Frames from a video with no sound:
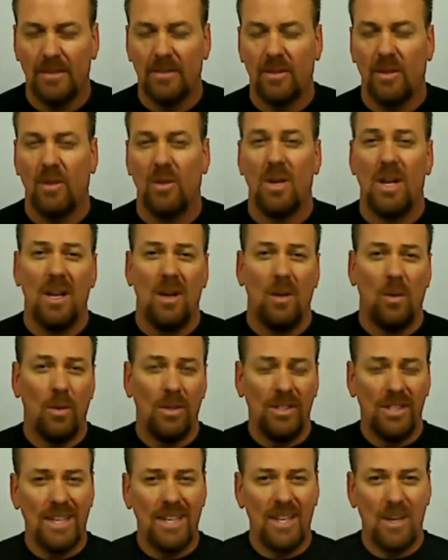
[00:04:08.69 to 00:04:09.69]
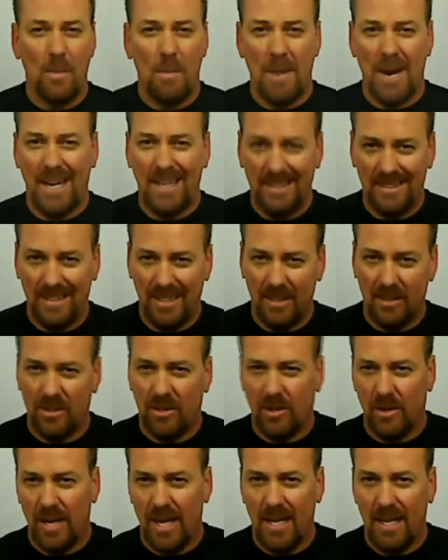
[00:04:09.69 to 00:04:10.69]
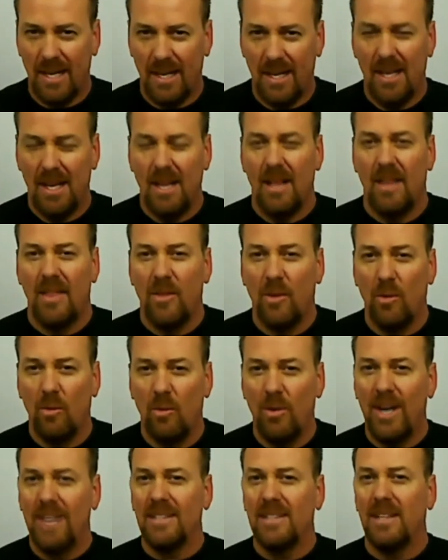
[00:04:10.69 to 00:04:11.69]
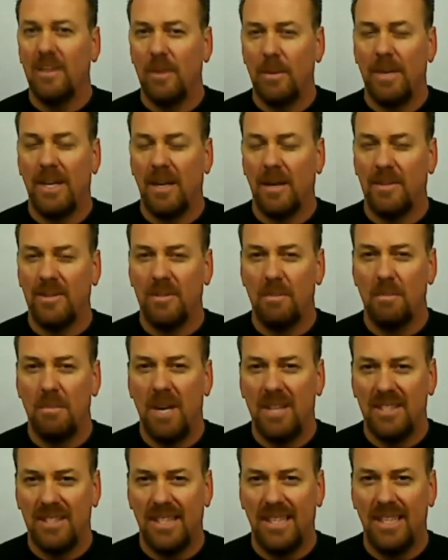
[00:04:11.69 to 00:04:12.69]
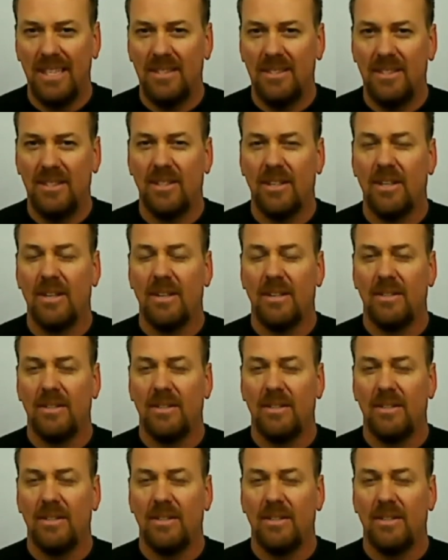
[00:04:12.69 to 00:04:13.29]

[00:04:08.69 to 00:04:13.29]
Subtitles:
So once you get your mindset straight, the rest of it becomes much easier.